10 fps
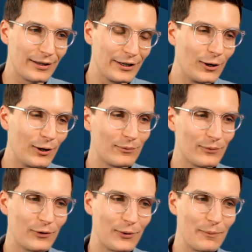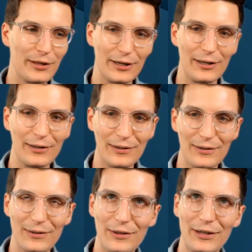You know, I'm from the
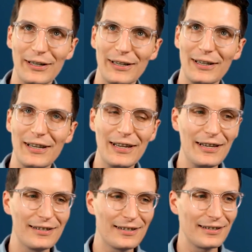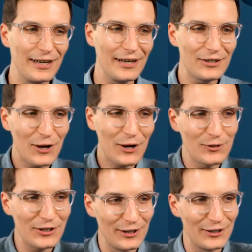East
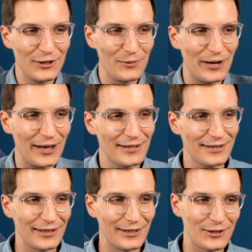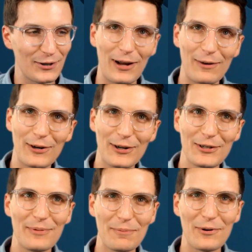Coast in the US. And so I've heard
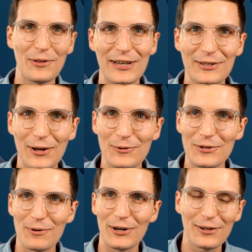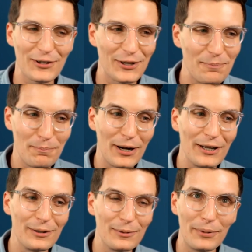some people on the West Coast pronounce them
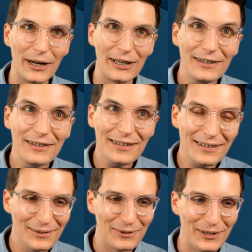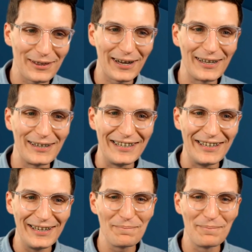buttons with like a D,
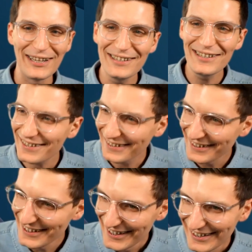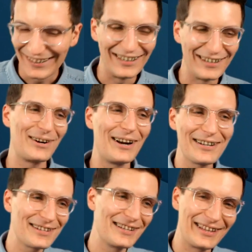buttons. And so I
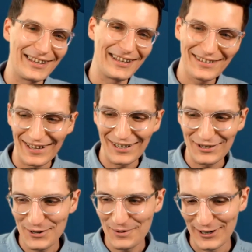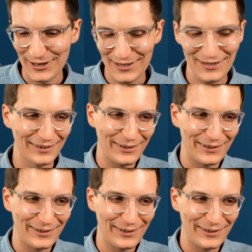just think that's humorous.